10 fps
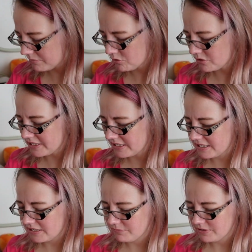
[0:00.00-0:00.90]
a more
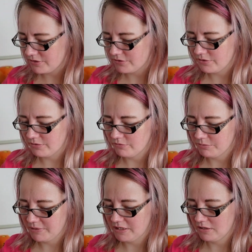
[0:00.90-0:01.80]
dedicated video to it
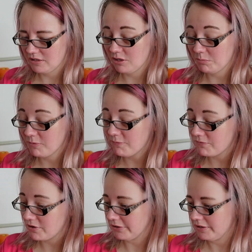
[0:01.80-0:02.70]
would be a lot more
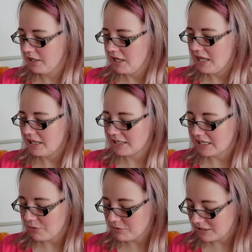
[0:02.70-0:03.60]
fun. Like
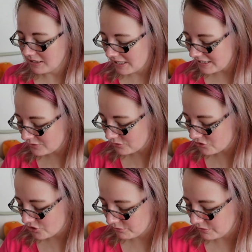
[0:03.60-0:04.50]
I would like to
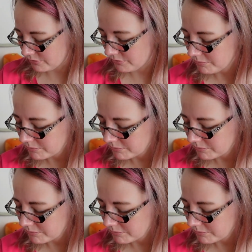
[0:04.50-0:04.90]
show you